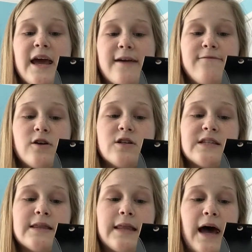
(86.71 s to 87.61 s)
and fills
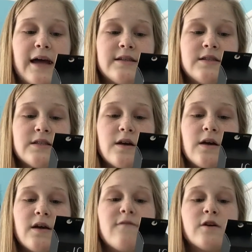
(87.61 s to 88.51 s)
in
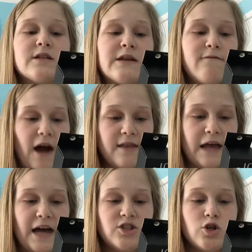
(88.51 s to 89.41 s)
fine
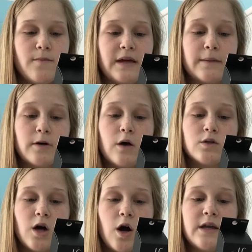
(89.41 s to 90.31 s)
lines so makeup
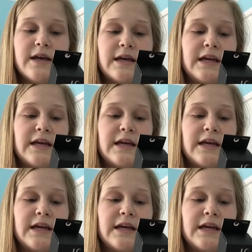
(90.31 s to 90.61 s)
goes on